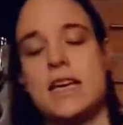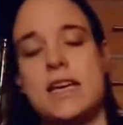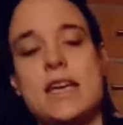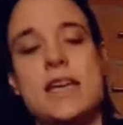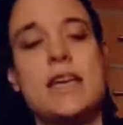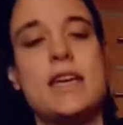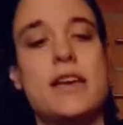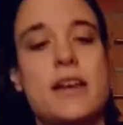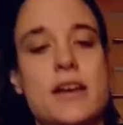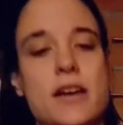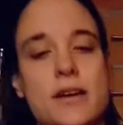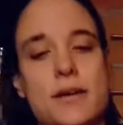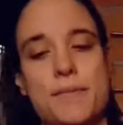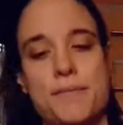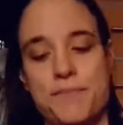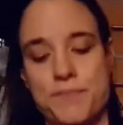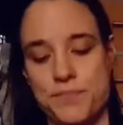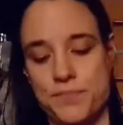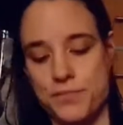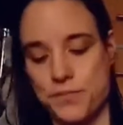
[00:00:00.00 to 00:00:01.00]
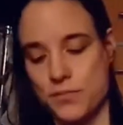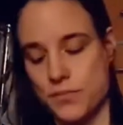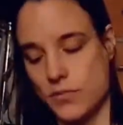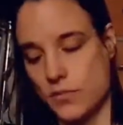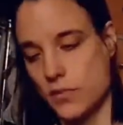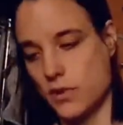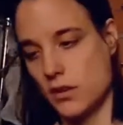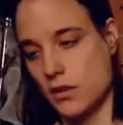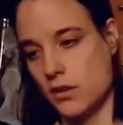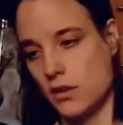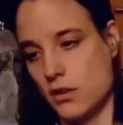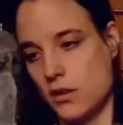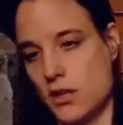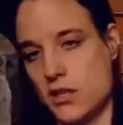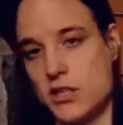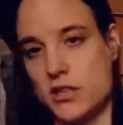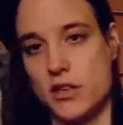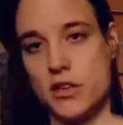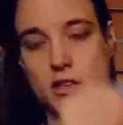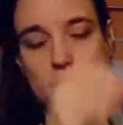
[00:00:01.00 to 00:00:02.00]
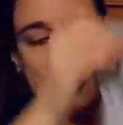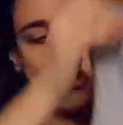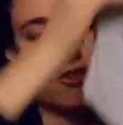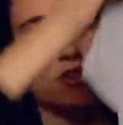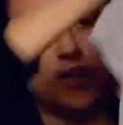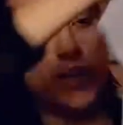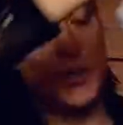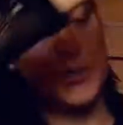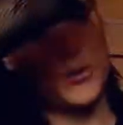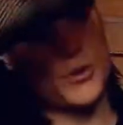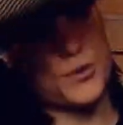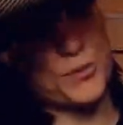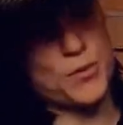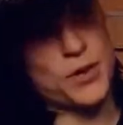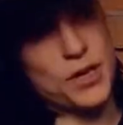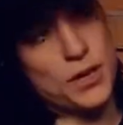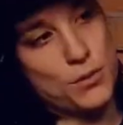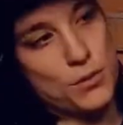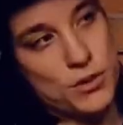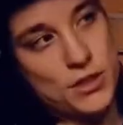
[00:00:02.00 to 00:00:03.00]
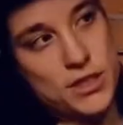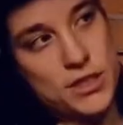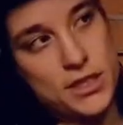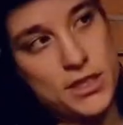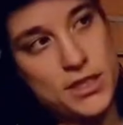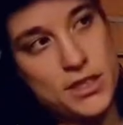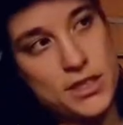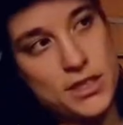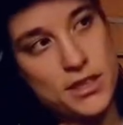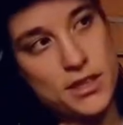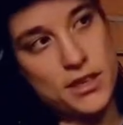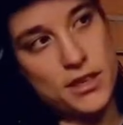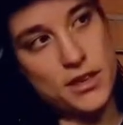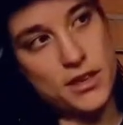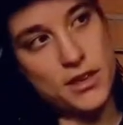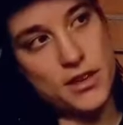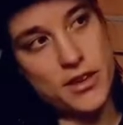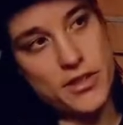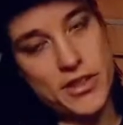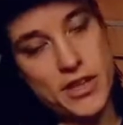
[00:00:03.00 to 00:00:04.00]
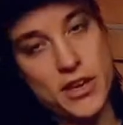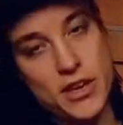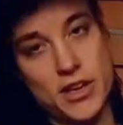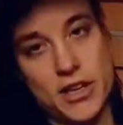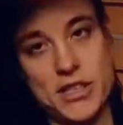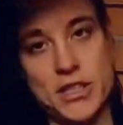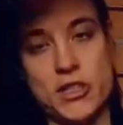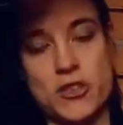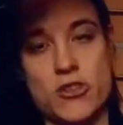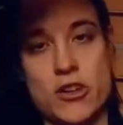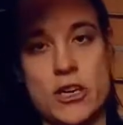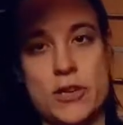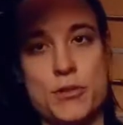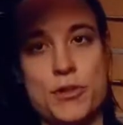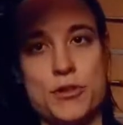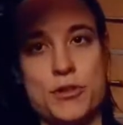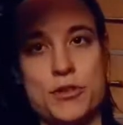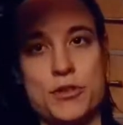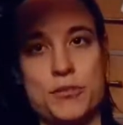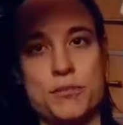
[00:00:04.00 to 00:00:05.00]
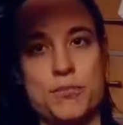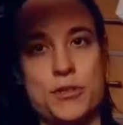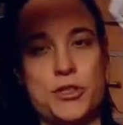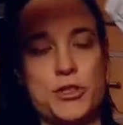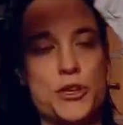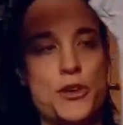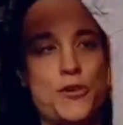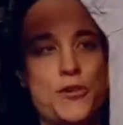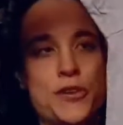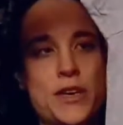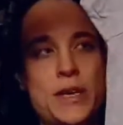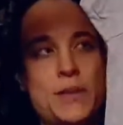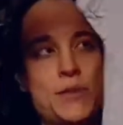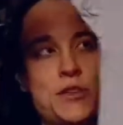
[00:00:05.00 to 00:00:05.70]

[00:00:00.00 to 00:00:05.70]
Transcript: a darker grey one, but I wanted the lighter grey one so the